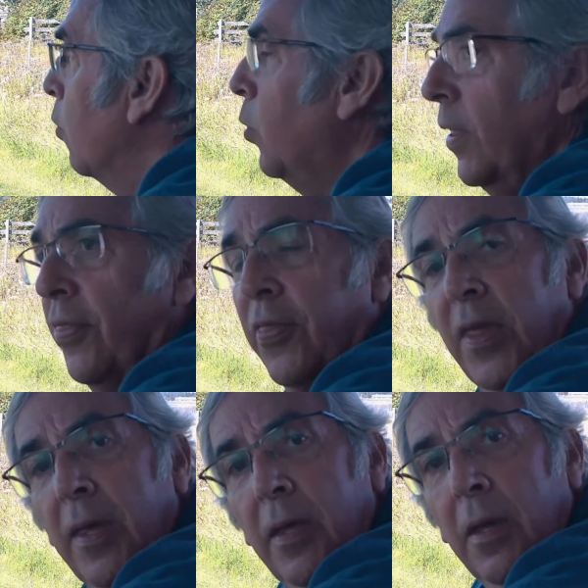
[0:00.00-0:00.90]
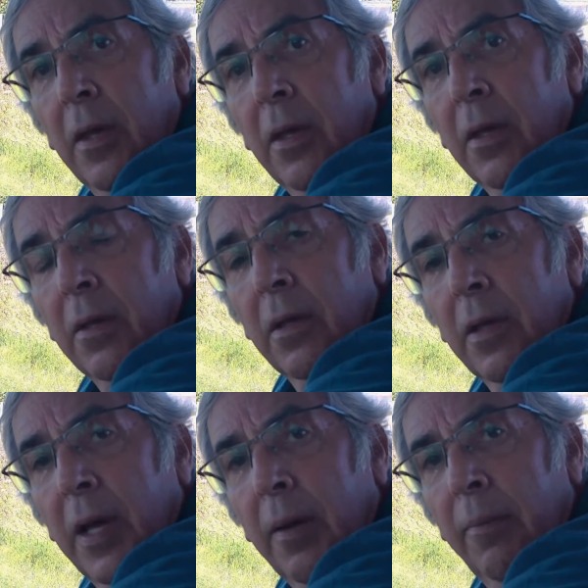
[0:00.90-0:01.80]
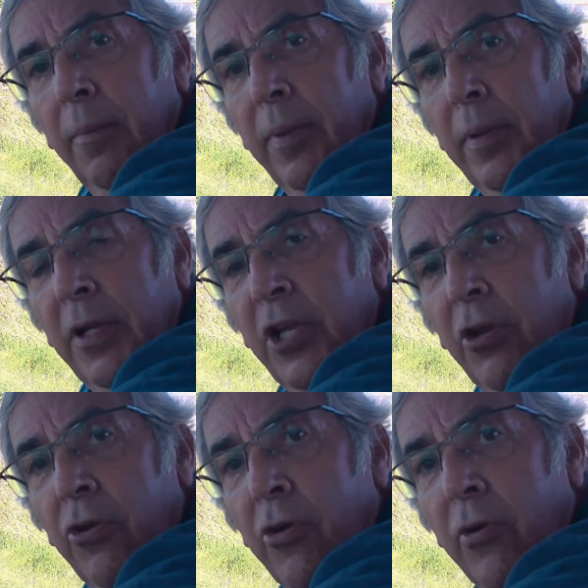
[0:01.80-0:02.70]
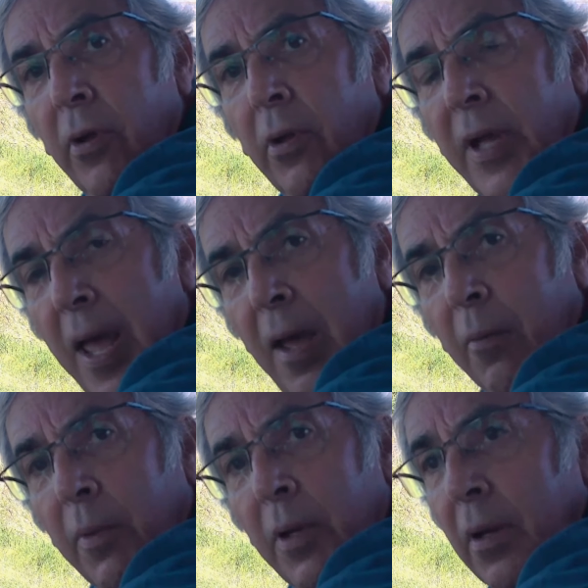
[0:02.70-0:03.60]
with the um, interior cam.